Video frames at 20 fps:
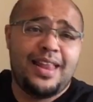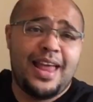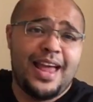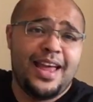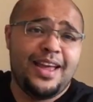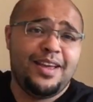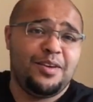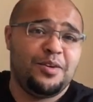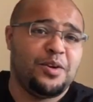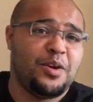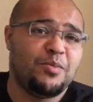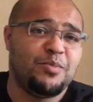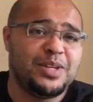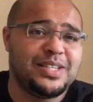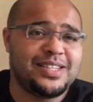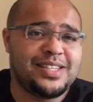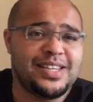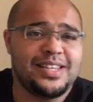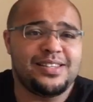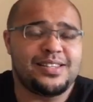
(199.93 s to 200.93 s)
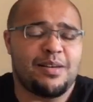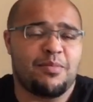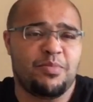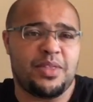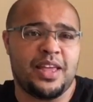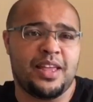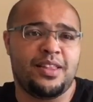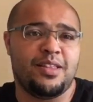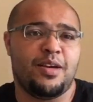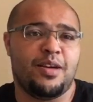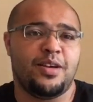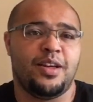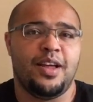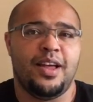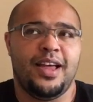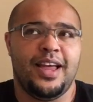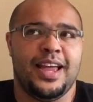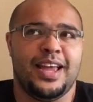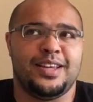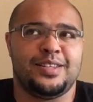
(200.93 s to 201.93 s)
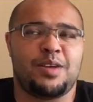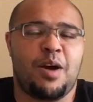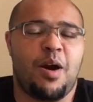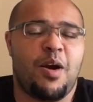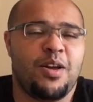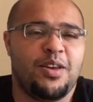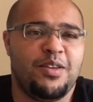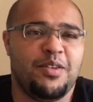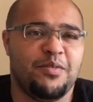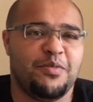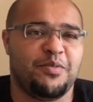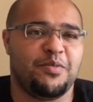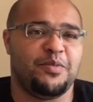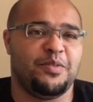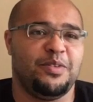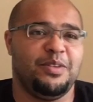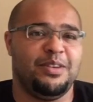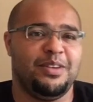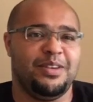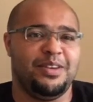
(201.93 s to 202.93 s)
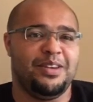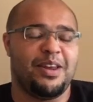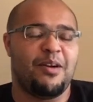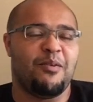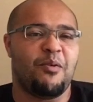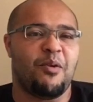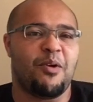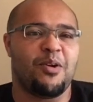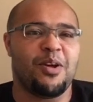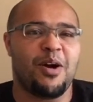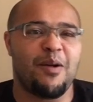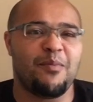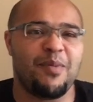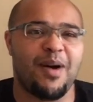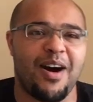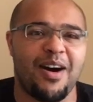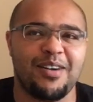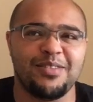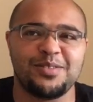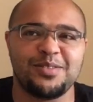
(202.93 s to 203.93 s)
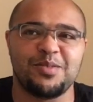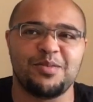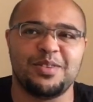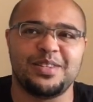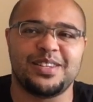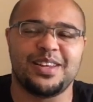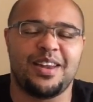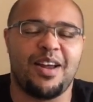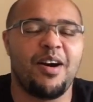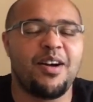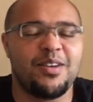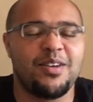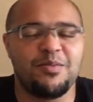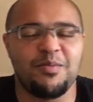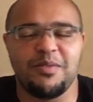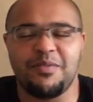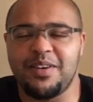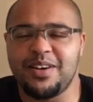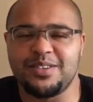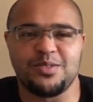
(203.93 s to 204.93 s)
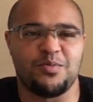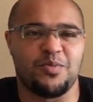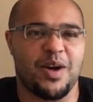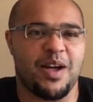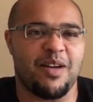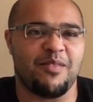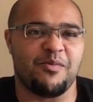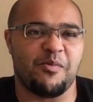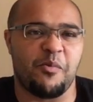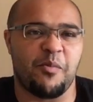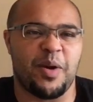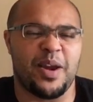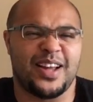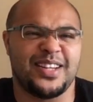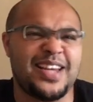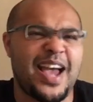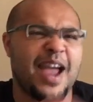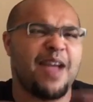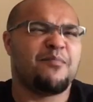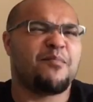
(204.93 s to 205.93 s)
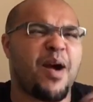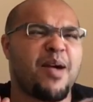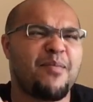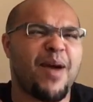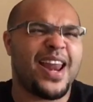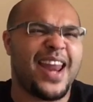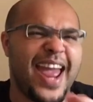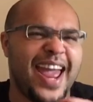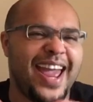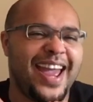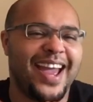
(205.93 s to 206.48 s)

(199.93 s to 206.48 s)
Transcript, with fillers: there, you know, we see something that is kind of, you know, on our paths or it's aligned with us or whatever, and we're like, take my money,